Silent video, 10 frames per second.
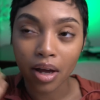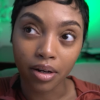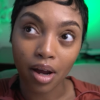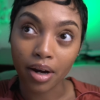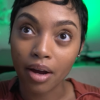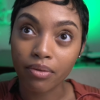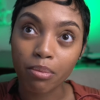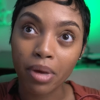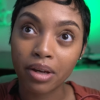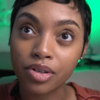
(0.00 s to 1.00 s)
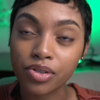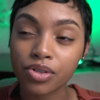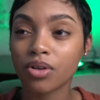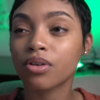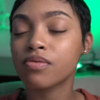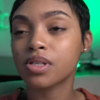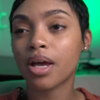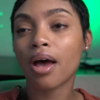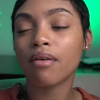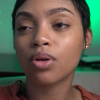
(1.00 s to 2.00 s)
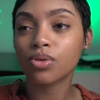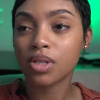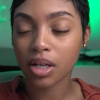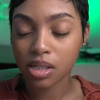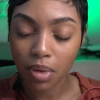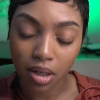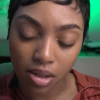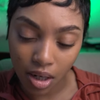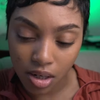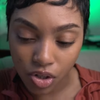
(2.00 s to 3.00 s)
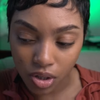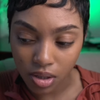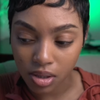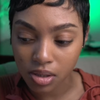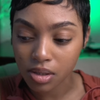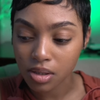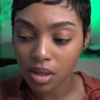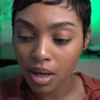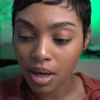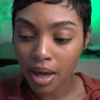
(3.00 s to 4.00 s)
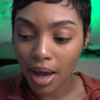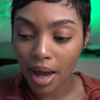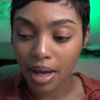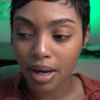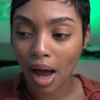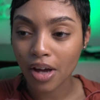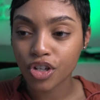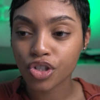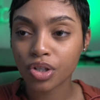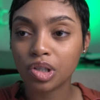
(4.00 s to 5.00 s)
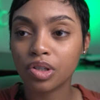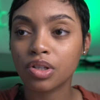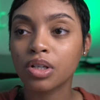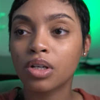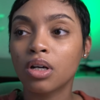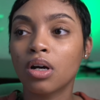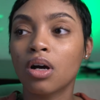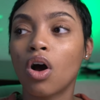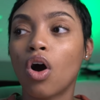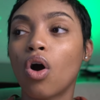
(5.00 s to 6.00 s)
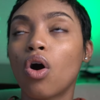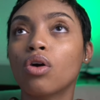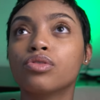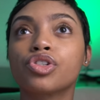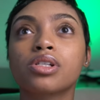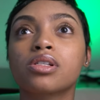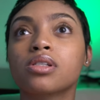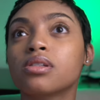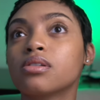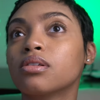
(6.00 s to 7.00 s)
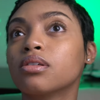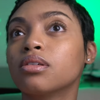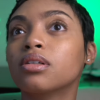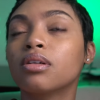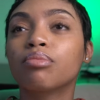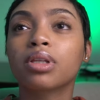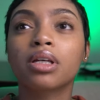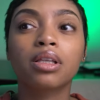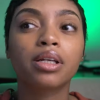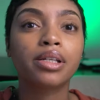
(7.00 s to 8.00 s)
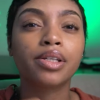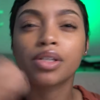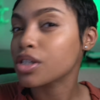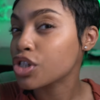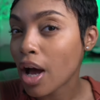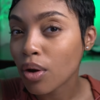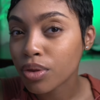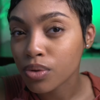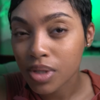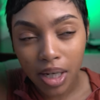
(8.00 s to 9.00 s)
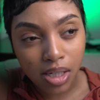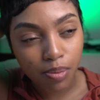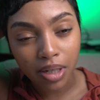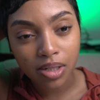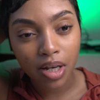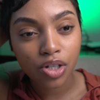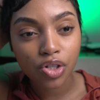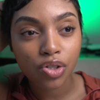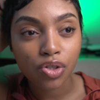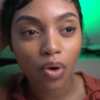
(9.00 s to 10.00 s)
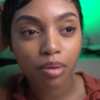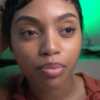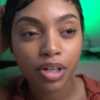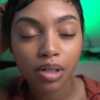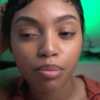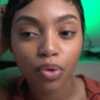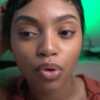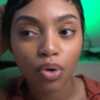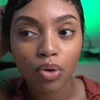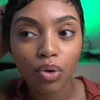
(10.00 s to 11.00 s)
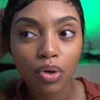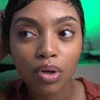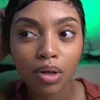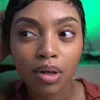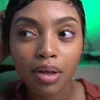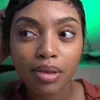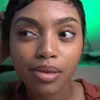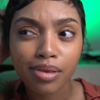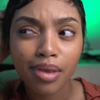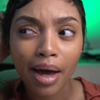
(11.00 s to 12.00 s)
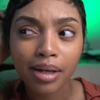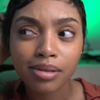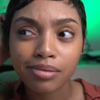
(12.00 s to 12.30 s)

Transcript: and not every man deserves to have those expectations and i shouldn't just completely dish out those expectations on people that